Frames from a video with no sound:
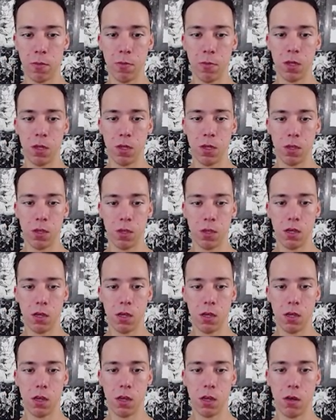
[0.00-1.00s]
right off the
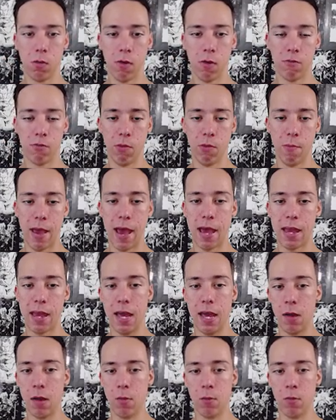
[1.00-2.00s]
bat, I will do it too